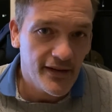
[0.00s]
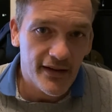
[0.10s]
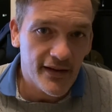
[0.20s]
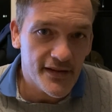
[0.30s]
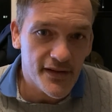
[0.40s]

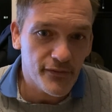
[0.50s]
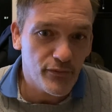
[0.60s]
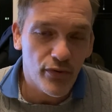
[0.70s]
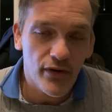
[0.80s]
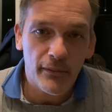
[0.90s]
is of
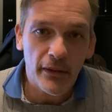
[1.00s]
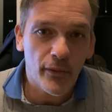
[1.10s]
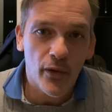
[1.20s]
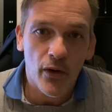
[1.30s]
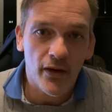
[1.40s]
premium
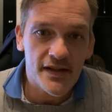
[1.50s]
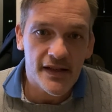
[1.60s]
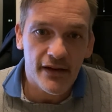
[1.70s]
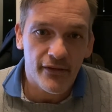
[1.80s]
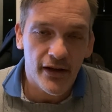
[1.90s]
quality
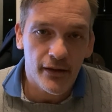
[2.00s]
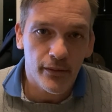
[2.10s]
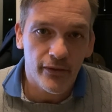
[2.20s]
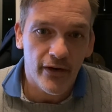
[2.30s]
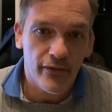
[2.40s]
and
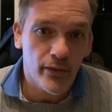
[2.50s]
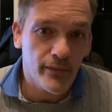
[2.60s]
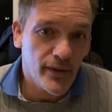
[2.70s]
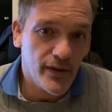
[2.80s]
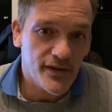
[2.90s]
available for everyone,
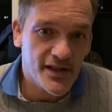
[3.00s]
because